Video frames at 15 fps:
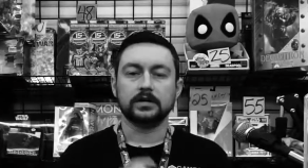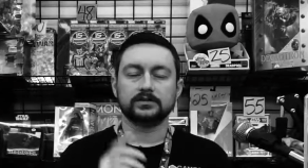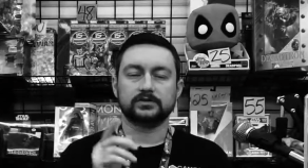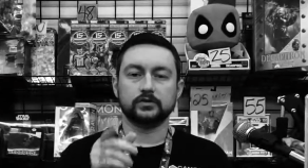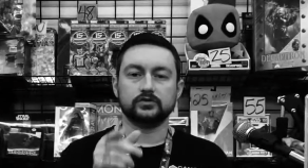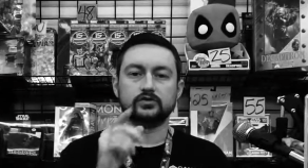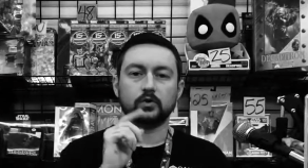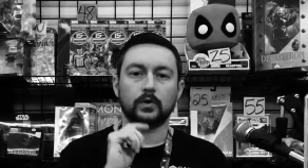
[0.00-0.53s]

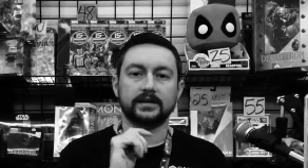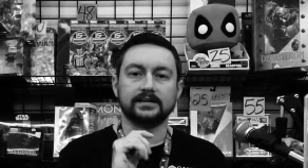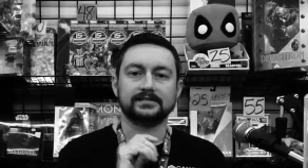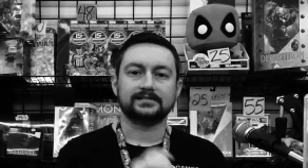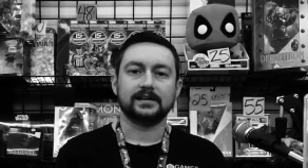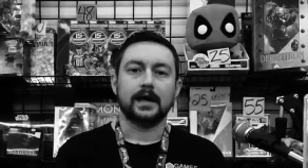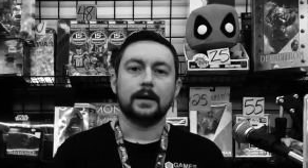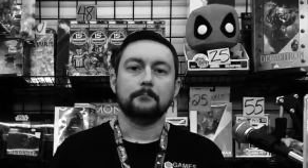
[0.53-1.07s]
So join
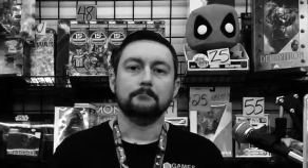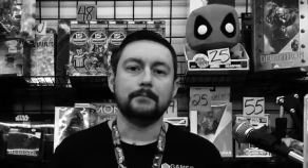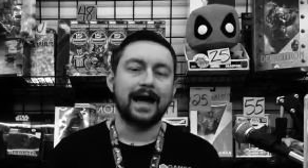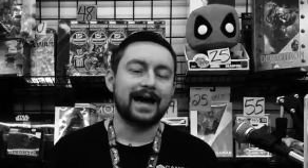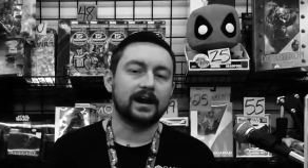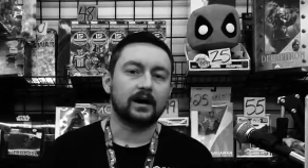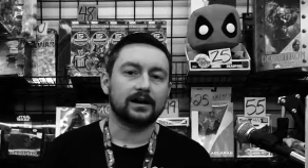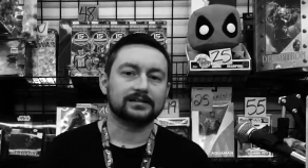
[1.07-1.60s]
us,
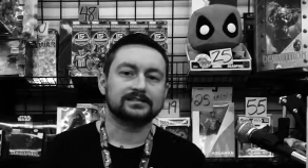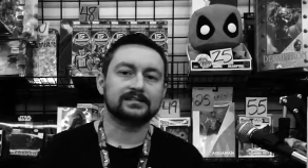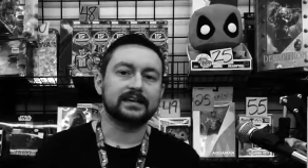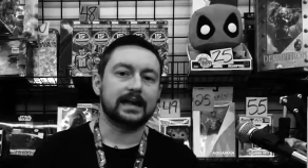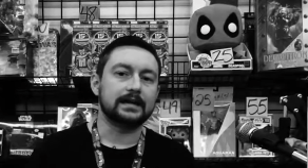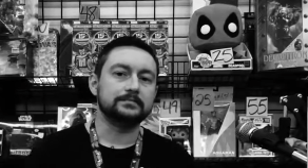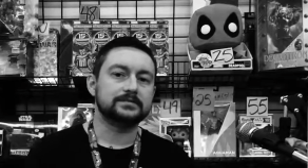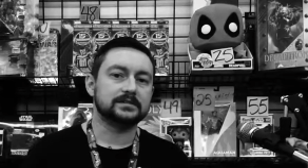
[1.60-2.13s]
Mad Ox
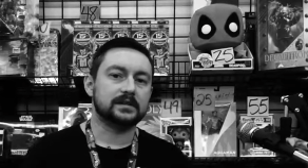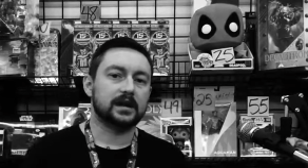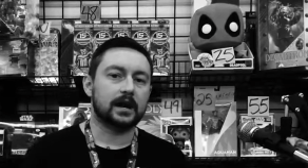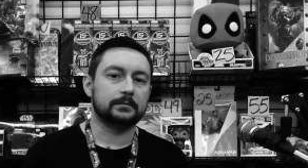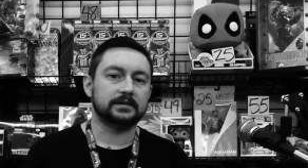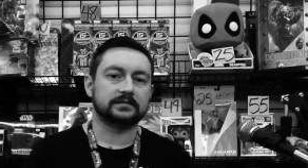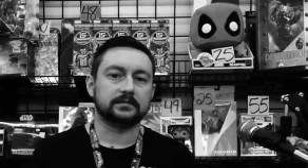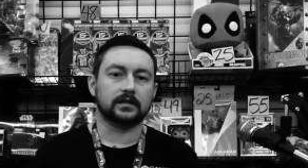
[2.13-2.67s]
Games and
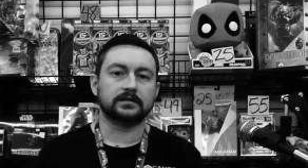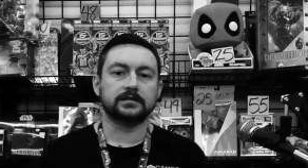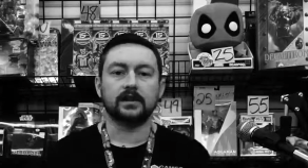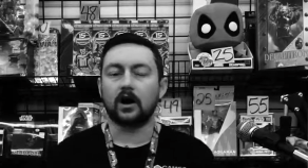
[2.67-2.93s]
Comics London